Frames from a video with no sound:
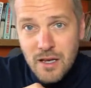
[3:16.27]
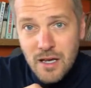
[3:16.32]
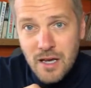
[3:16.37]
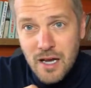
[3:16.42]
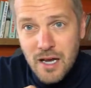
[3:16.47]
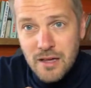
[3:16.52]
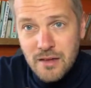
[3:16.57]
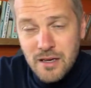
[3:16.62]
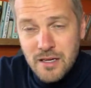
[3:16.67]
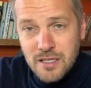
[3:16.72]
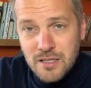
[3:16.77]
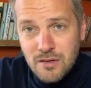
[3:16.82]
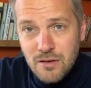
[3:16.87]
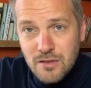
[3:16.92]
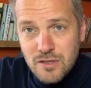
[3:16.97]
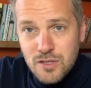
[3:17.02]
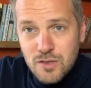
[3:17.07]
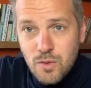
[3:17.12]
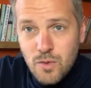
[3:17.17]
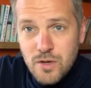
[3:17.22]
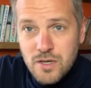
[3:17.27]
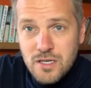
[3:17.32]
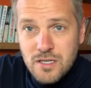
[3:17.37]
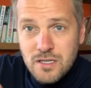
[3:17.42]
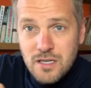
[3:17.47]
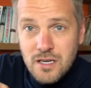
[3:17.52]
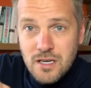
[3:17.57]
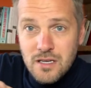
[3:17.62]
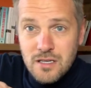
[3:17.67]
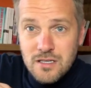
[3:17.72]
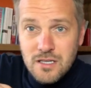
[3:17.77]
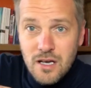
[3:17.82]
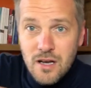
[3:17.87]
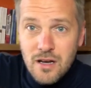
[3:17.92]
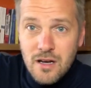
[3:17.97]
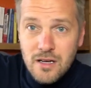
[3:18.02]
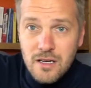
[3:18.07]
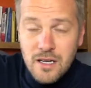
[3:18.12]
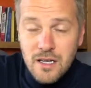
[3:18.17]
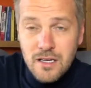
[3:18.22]
and they start twisting and
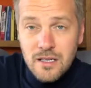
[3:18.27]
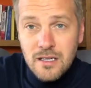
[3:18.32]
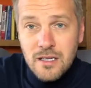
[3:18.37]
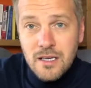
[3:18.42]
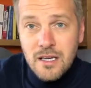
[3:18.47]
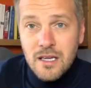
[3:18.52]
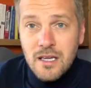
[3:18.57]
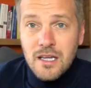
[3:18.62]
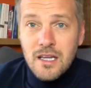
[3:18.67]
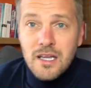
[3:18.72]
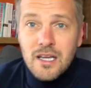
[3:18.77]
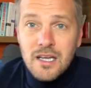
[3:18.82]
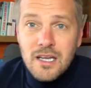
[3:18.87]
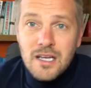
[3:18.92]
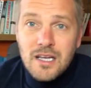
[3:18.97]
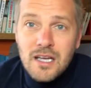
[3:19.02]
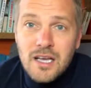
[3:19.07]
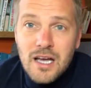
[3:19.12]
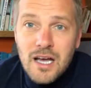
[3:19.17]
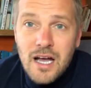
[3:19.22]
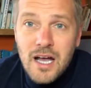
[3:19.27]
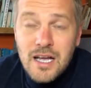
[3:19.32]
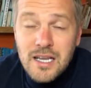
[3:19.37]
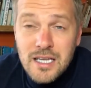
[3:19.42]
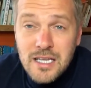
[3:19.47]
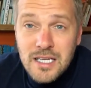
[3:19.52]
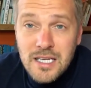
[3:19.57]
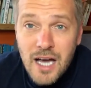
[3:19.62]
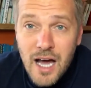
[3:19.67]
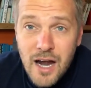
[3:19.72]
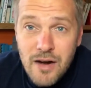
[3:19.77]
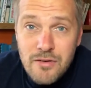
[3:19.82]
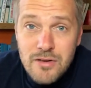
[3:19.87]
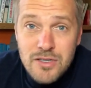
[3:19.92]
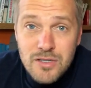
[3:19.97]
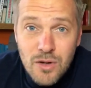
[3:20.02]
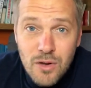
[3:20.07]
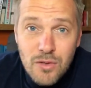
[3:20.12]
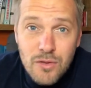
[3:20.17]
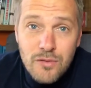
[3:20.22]
turning. And he
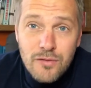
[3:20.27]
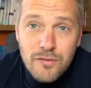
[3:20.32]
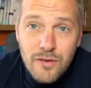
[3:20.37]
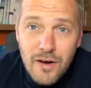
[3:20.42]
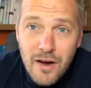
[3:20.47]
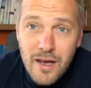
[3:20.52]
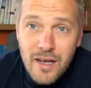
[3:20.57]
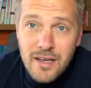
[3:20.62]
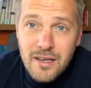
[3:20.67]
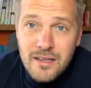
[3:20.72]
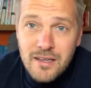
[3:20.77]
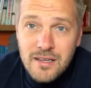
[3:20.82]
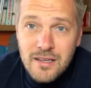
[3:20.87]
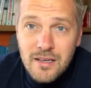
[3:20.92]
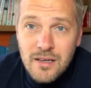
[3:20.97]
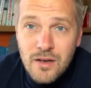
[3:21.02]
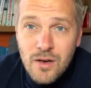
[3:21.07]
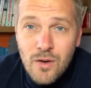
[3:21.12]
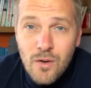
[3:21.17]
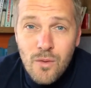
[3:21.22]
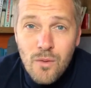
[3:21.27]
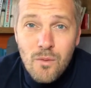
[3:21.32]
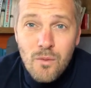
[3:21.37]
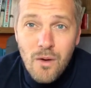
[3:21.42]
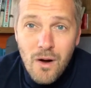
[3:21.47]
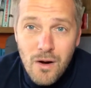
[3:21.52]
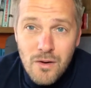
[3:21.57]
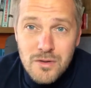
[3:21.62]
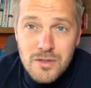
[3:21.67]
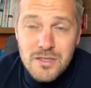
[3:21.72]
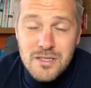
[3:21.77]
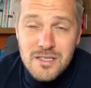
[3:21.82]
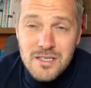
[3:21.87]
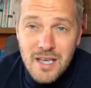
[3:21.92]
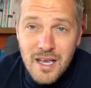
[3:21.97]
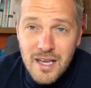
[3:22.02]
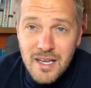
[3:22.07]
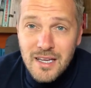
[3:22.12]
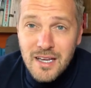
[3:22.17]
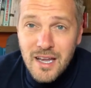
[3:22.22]
carries on the fight while
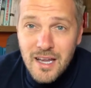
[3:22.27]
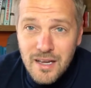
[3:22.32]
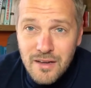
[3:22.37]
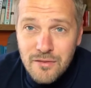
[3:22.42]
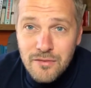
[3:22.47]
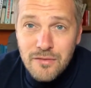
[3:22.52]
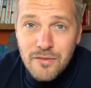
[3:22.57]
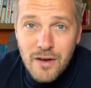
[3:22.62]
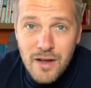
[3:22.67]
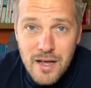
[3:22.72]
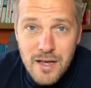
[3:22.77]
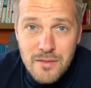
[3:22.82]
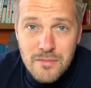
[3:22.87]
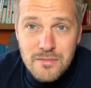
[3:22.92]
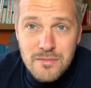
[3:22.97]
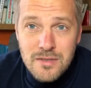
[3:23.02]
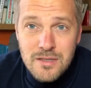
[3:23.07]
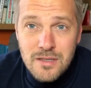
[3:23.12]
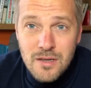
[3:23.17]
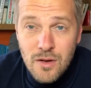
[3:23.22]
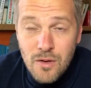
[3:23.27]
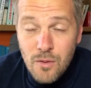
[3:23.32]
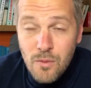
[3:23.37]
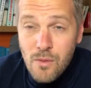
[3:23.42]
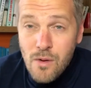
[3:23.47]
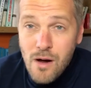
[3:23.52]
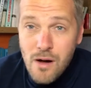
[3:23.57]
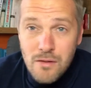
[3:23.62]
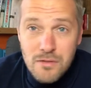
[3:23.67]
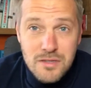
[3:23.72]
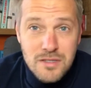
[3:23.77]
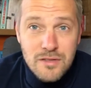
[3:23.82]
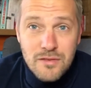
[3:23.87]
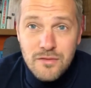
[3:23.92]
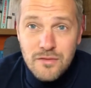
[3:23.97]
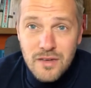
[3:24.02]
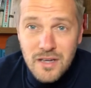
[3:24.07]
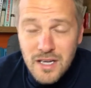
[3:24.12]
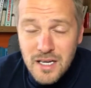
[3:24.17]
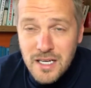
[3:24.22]
sitting in flames, while
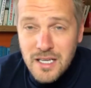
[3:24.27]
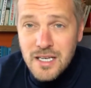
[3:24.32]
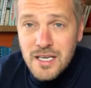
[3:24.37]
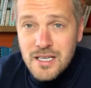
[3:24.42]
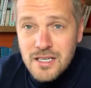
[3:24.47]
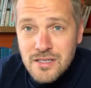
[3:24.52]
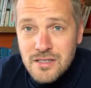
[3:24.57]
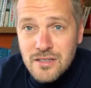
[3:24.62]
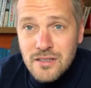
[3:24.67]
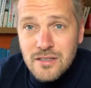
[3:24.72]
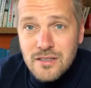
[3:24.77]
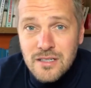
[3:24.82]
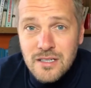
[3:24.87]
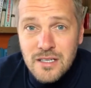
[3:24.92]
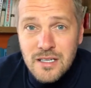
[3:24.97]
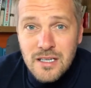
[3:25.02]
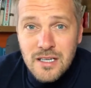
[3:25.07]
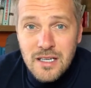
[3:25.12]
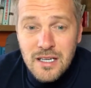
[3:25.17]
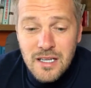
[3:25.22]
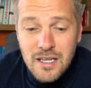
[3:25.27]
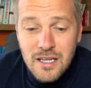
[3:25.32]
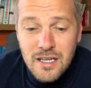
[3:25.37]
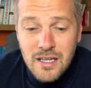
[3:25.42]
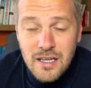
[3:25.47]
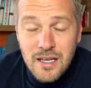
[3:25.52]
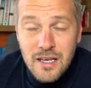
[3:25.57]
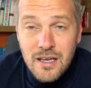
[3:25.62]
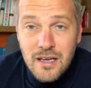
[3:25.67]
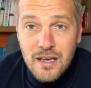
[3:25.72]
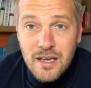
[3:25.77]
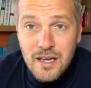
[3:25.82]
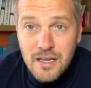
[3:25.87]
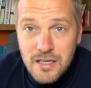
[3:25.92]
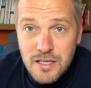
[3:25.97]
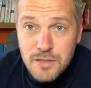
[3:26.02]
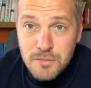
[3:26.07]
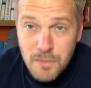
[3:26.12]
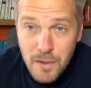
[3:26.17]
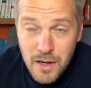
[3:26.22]
severely injured in
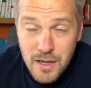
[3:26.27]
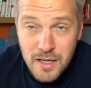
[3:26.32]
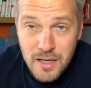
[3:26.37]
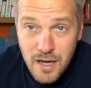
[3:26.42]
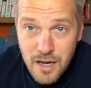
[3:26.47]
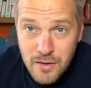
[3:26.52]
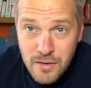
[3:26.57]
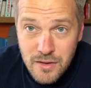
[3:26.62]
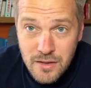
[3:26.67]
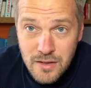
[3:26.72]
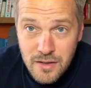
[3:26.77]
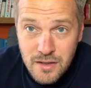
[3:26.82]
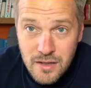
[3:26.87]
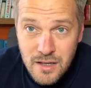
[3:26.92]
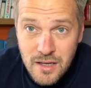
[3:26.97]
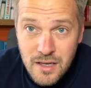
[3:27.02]
his burning Hurricane.